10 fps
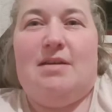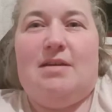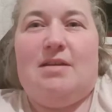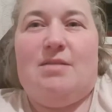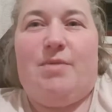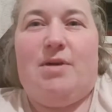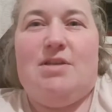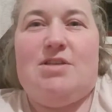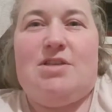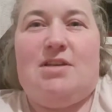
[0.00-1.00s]
The miners
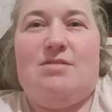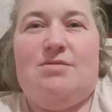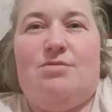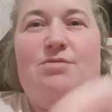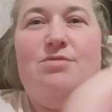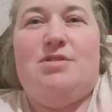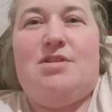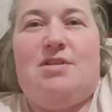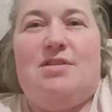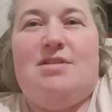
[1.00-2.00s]
changed all the
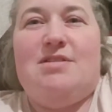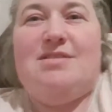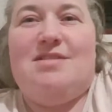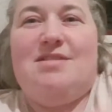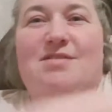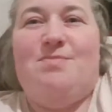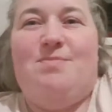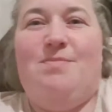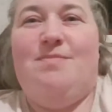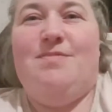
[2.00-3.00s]
signs to the
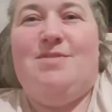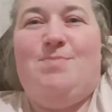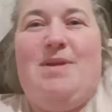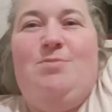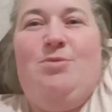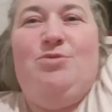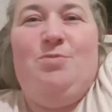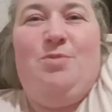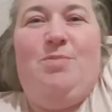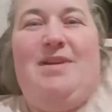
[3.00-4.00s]
People's
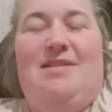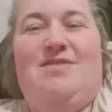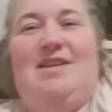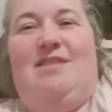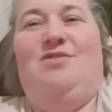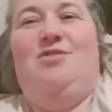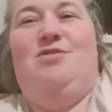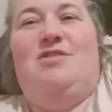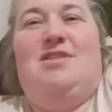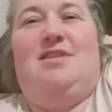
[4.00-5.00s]
Republic of South
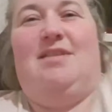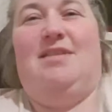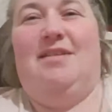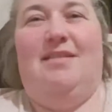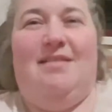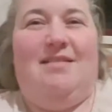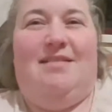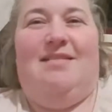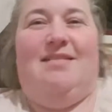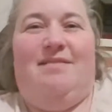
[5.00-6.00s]
Yorkshire.
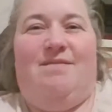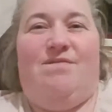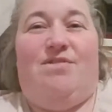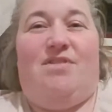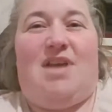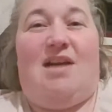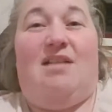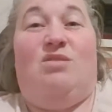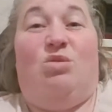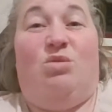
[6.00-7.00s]
That is
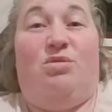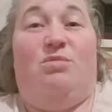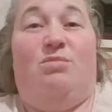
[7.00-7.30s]
awesome.